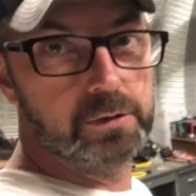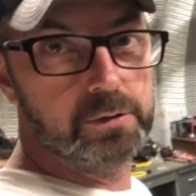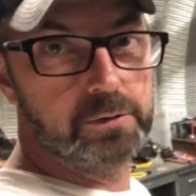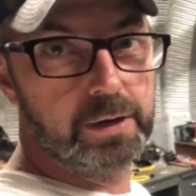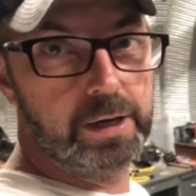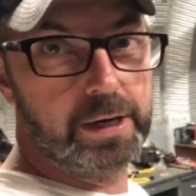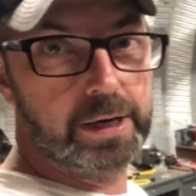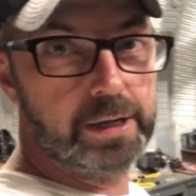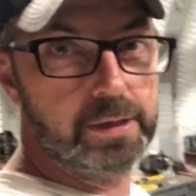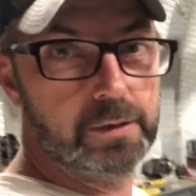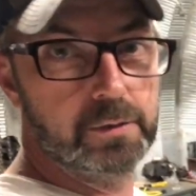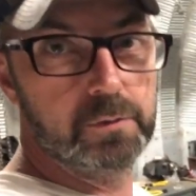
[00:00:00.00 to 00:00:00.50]
You
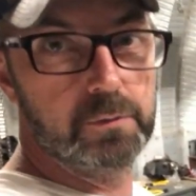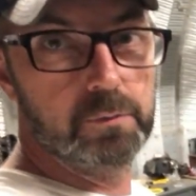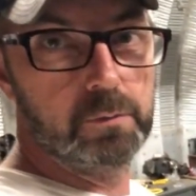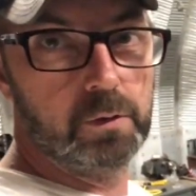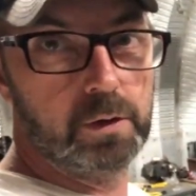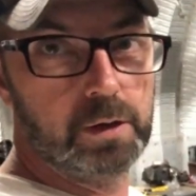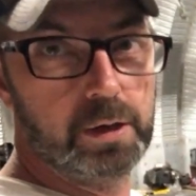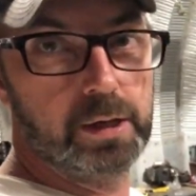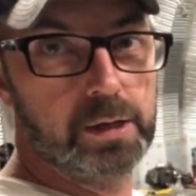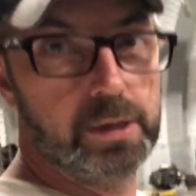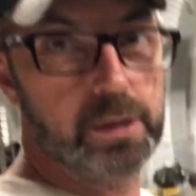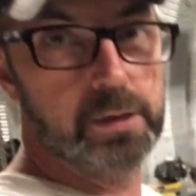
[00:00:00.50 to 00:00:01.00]
ready?
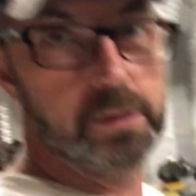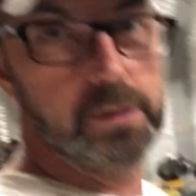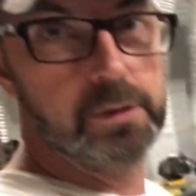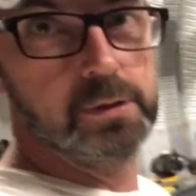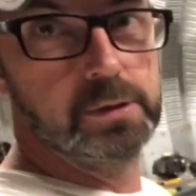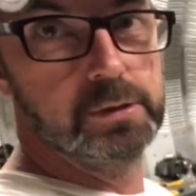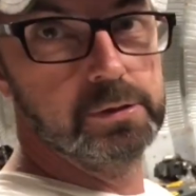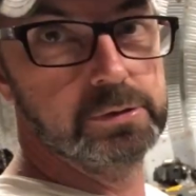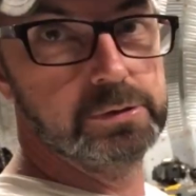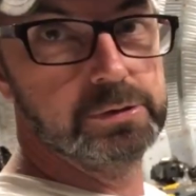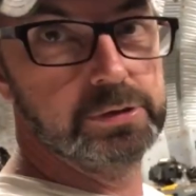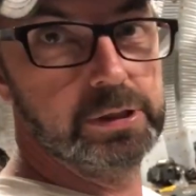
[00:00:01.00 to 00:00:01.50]
1,
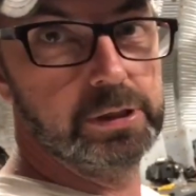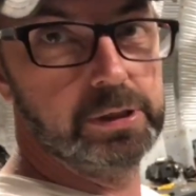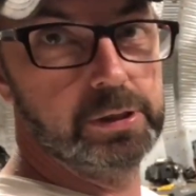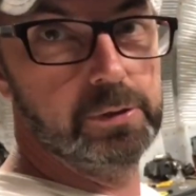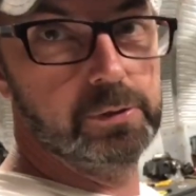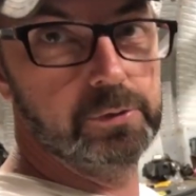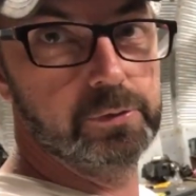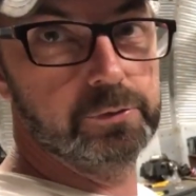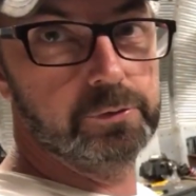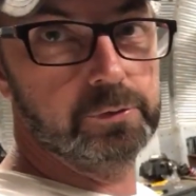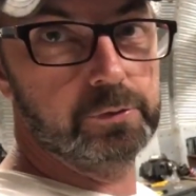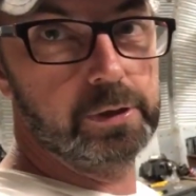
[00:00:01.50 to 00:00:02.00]

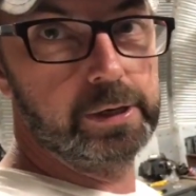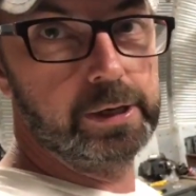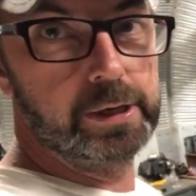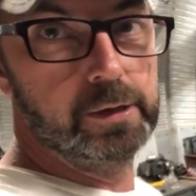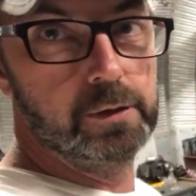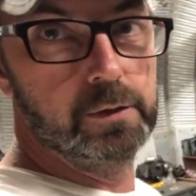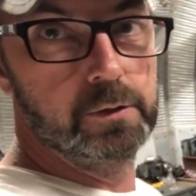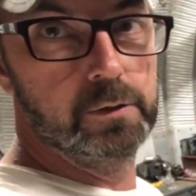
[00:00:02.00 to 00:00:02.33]
2, 3.